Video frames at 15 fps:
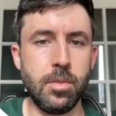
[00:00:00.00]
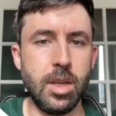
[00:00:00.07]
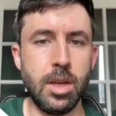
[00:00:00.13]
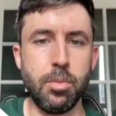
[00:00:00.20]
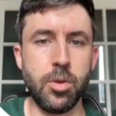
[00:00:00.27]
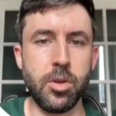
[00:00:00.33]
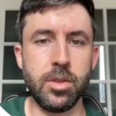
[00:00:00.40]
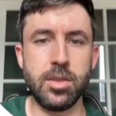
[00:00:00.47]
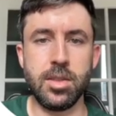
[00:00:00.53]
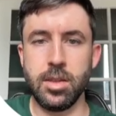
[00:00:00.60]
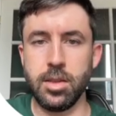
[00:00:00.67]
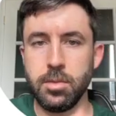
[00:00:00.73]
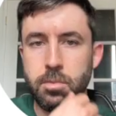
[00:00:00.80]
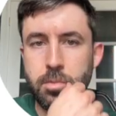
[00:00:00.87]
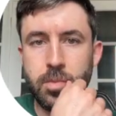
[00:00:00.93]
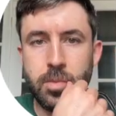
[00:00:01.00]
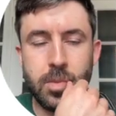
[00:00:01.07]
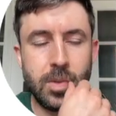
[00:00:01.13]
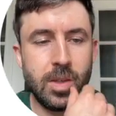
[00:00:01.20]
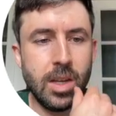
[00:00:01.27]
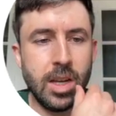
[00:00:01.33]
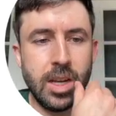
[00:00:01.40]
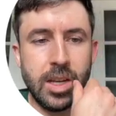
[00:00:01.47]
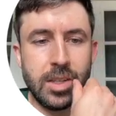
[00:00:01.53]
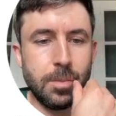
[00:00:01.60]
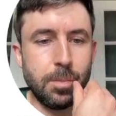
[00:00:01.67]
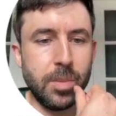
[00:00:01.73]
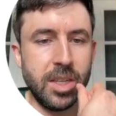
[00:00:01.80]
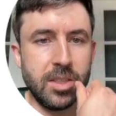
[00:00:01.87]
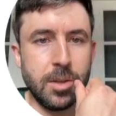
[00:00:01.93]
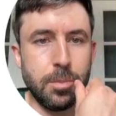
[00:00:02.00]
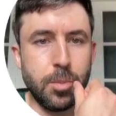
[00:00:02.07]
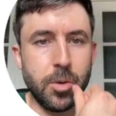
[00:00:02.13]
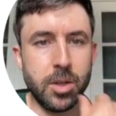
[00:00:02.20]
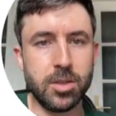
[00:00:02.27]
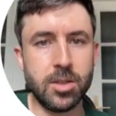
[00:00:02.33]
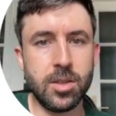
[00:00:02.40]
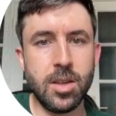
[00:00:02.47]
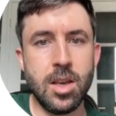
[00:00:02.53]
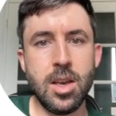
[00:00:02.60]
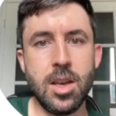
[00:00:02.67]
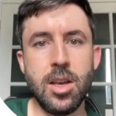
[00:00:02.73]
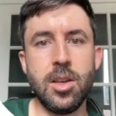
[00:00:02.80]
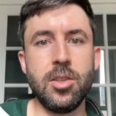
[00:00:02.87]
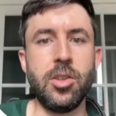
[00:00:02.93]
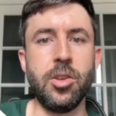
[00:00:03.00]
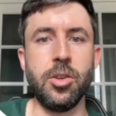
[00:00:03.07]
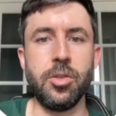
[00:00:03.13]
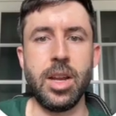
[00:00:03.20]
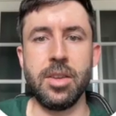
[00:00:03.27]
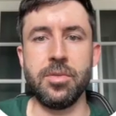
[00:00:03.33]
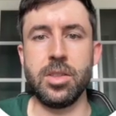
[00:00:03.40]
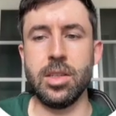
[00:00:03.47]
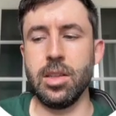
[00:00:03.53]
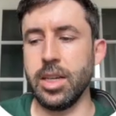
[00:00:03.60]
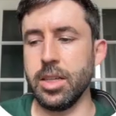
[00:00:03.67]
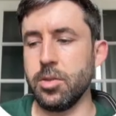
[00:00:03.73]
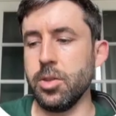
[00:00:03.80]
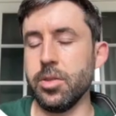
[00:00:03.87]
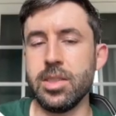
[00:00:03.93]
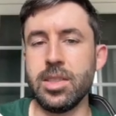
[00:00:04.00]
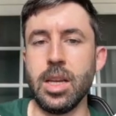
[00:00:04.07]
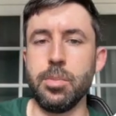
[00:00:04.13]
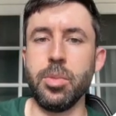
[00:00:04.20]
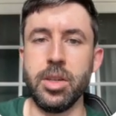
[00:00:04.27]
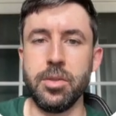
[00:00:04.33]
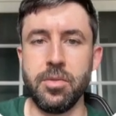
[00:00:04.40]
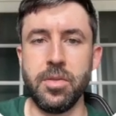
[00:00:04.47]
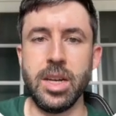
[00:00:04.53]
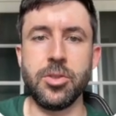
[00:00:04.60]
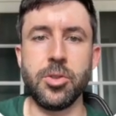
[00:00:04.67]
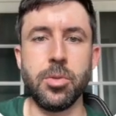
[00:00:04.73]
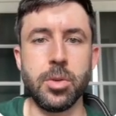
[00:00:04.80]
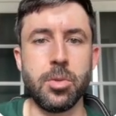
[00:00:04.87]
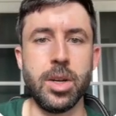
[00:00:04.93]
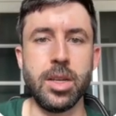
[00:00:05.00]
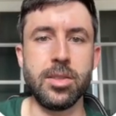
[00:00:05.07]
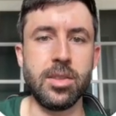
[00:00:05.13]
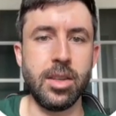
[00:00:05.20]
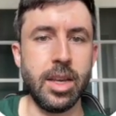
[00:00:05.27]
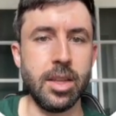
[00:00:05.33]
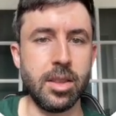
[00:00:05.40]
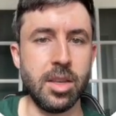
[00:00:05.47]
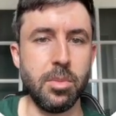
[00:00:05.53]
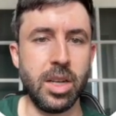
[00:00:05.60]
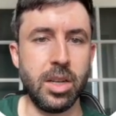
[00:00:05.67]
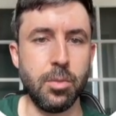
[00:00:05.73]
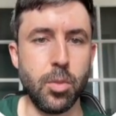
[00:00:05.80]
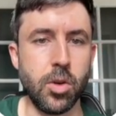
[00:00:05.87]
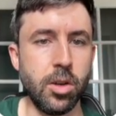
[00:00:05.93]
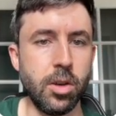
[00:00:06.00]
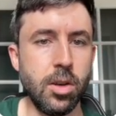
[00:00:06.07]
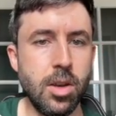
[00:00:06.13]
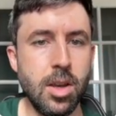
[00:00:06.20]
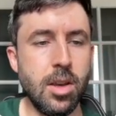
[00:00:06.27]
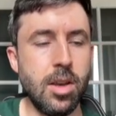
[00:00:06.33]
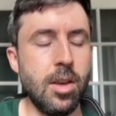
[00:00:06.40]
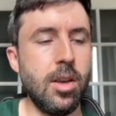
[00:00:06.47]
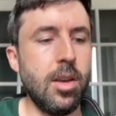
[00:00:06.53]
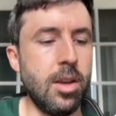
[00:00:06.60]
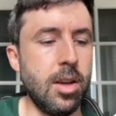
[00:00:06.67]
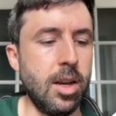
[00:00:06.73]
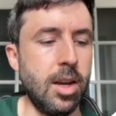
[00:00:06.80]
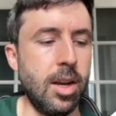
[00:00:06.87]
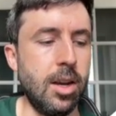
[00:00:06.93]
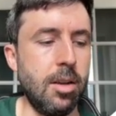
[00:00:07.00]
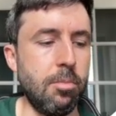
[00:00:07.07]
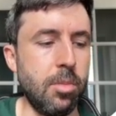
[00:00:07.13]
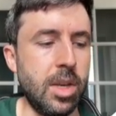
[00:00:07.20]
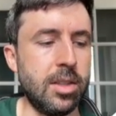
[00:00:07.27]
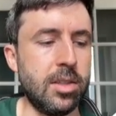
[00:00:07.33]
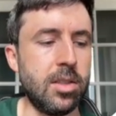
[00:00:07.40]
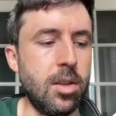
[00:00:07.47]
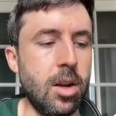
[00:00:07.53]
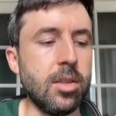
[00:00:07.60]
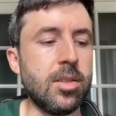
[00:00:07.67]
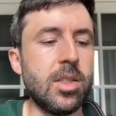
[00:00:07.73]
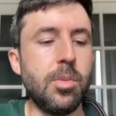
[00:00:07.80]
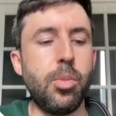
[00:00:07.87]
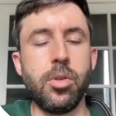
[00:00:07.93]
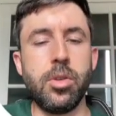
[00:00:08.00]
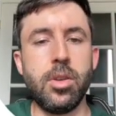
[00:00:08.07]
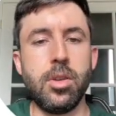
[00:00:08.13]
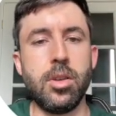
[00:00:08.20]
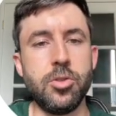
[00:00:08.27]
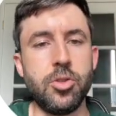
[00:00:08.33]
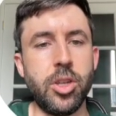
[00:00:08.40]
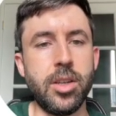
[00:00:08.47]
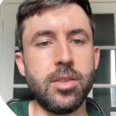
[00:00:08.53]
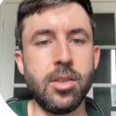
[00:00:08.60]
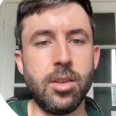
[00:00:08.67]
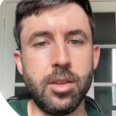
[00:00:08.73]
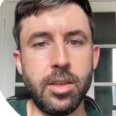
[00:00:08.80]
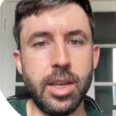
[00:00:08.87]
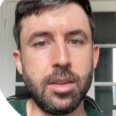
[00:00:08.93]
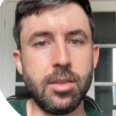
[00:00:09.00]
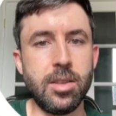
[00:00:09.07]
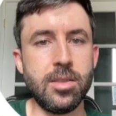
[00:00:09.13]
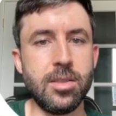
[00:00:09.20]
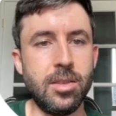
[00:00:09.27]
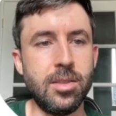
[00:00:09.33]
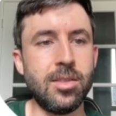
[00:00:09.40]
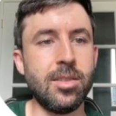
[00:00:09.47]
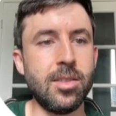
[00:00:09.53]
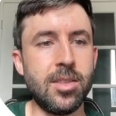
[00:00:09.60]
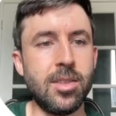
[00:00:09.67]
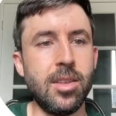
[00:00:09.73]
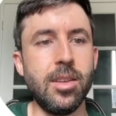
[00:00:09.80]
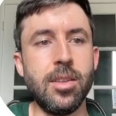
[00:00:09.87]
imports and bytes imports, so you don't have to do a separate fetch request to get them anymore. It's not supported on JSR yet because these